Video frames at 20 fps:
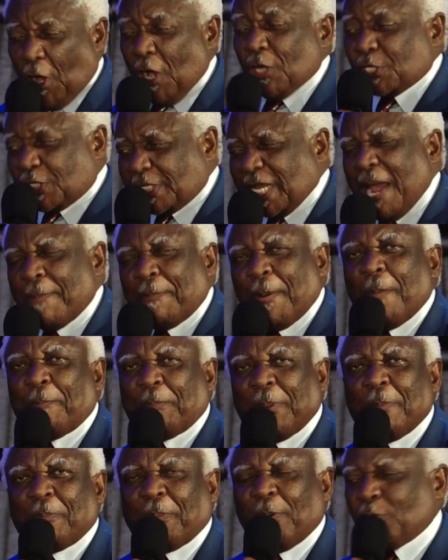Those type
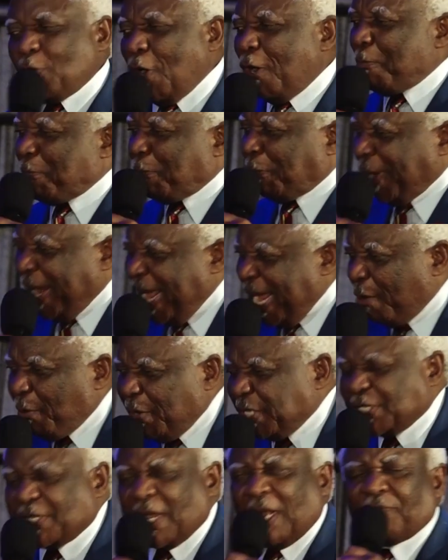of people don't
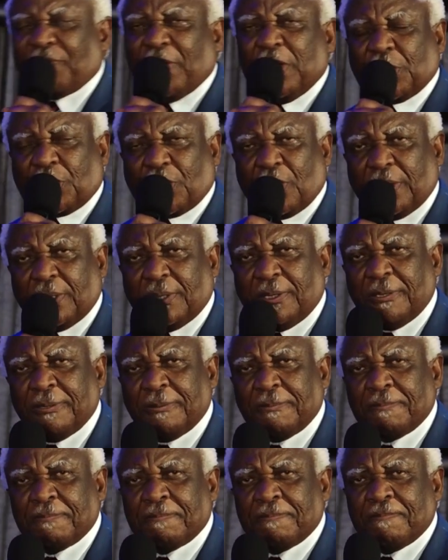play with salvation.
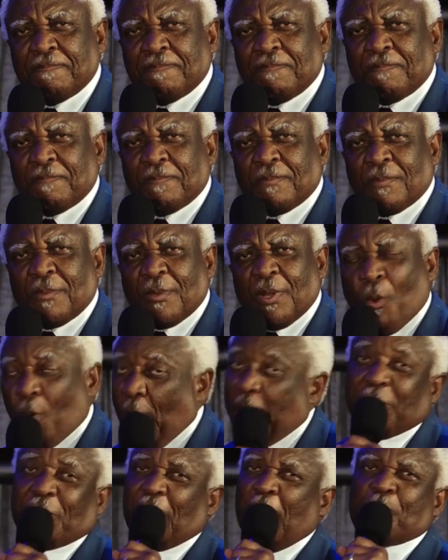
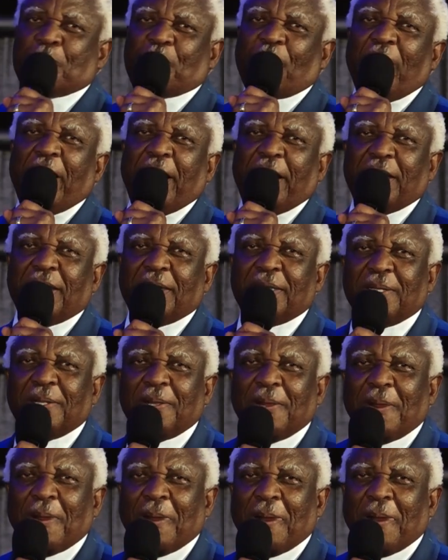When they pray,